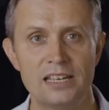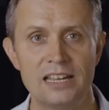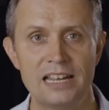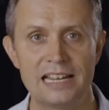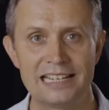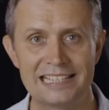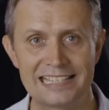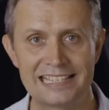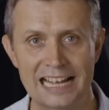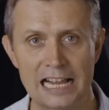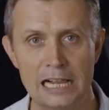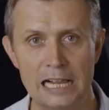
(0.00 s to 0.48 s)

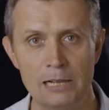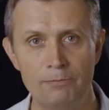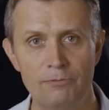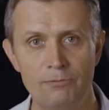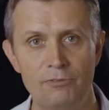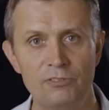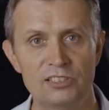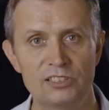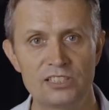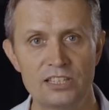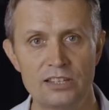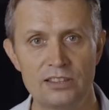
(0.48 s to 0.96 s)
it's
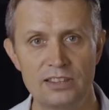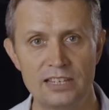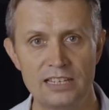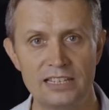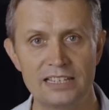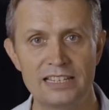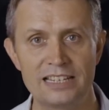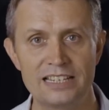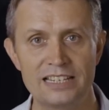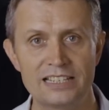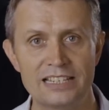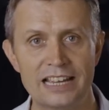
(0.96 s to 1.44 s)
helpful to
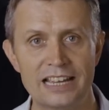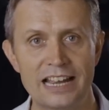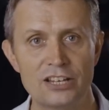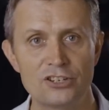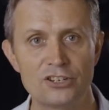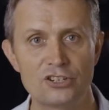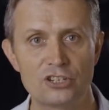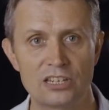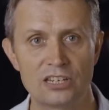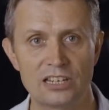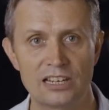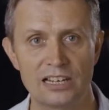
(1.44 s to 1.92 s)
think
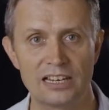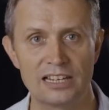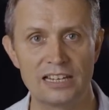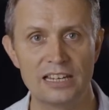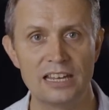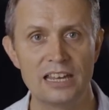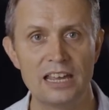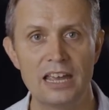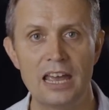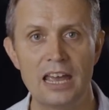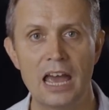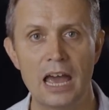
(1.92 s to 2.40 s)
intentionally
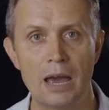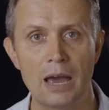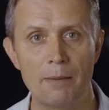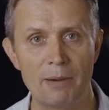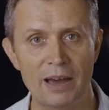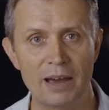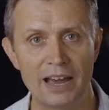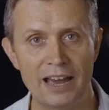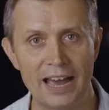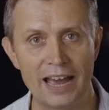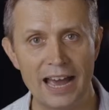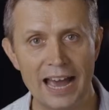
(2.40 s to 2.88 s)

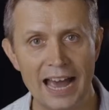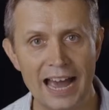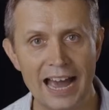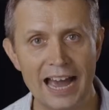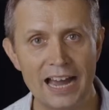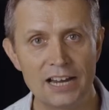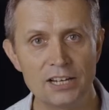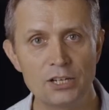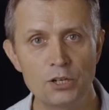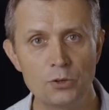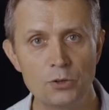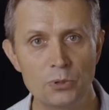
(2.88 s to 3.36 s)
about how
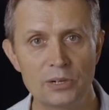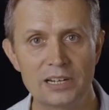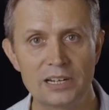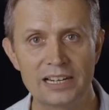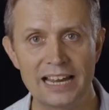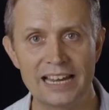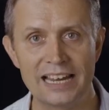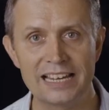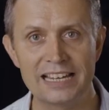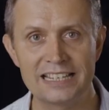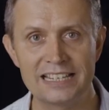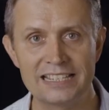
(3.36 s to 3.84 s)
you would
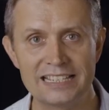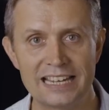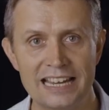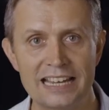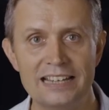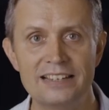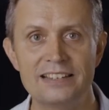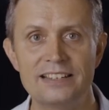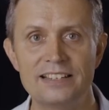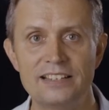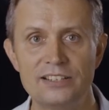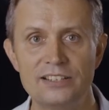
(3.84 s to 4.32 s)
like
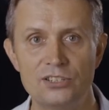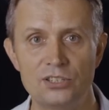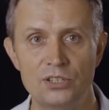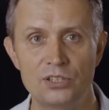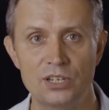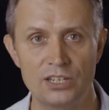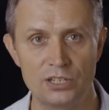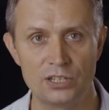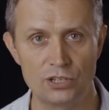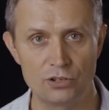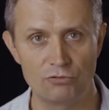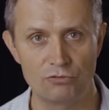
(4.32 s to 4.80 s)
attendees to
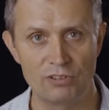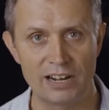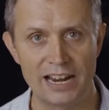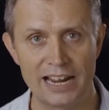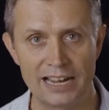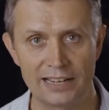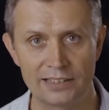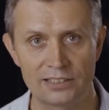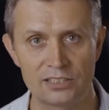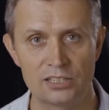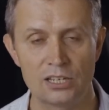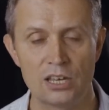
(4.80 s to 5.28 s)

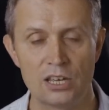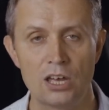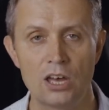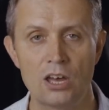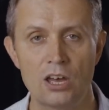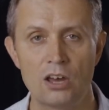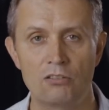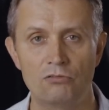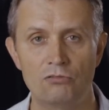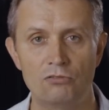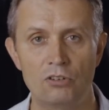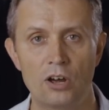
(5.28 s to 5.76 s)
interact,
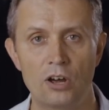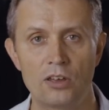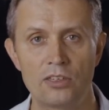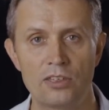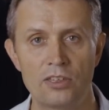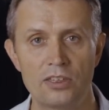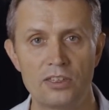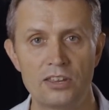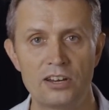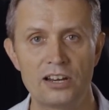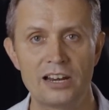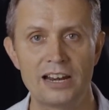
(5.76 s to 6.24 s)

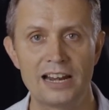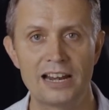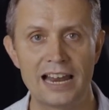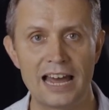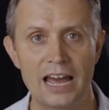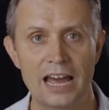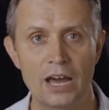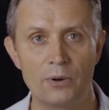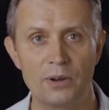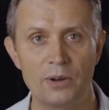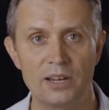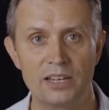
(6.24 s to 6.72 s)
rather than
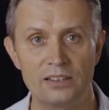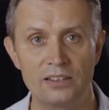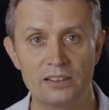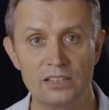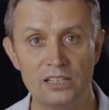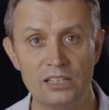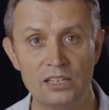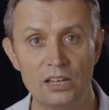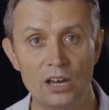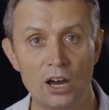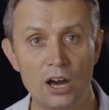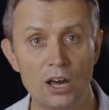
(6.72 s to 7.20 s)
allowing
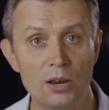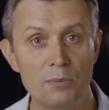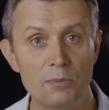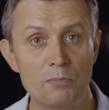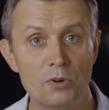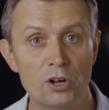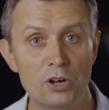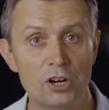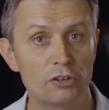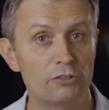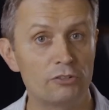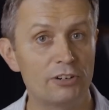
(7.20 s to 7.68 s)
the
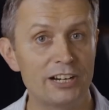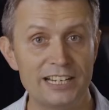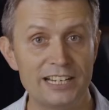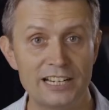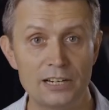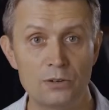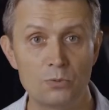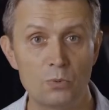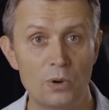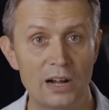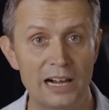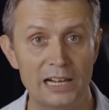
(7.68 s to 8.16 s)

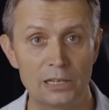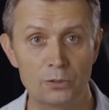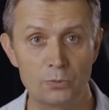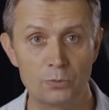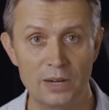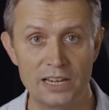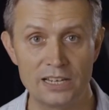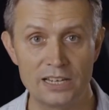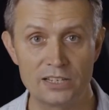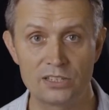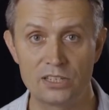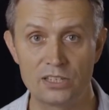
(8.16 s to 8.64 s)
unmoderated Wild
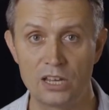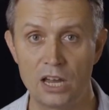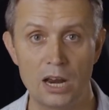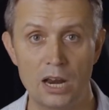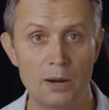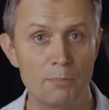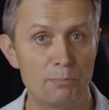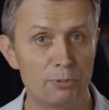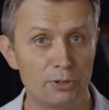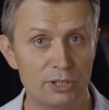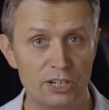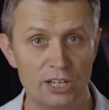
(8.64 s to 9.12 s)
West,
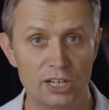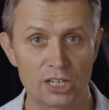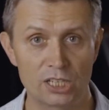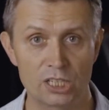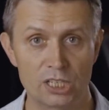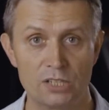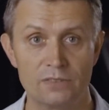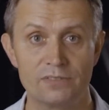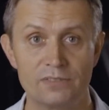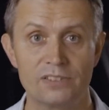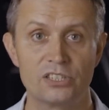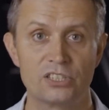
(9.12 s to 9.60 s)

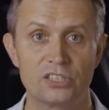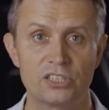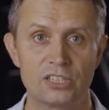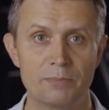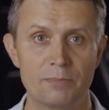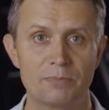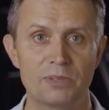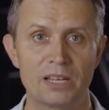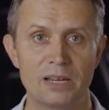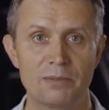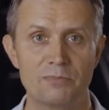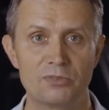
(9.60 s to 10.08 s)
unproductive, and
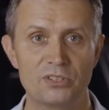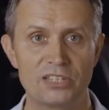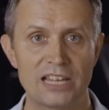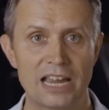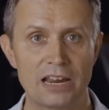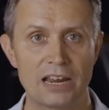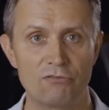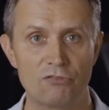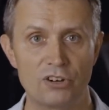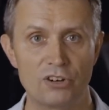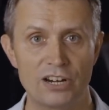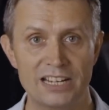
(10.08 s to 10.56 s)
sometimes
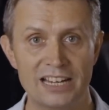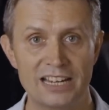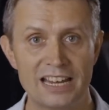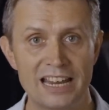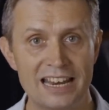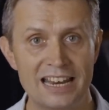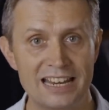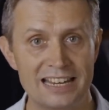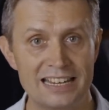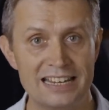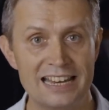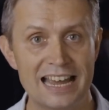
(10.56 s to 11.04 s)
downright
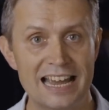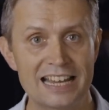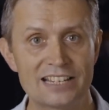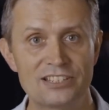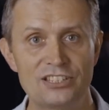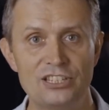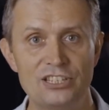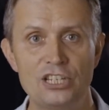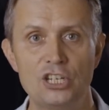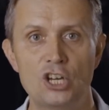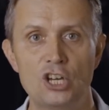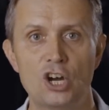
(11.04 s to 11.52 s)

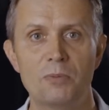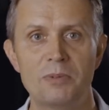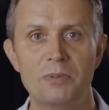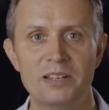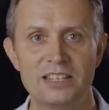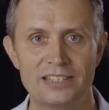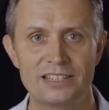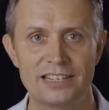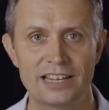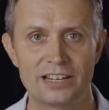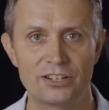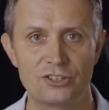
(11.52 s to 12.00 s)
nasty
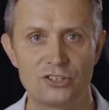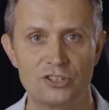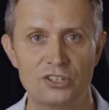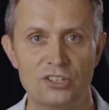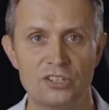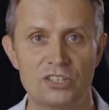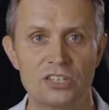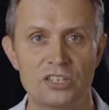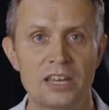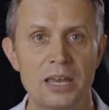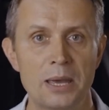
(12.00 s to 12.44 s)
comment sections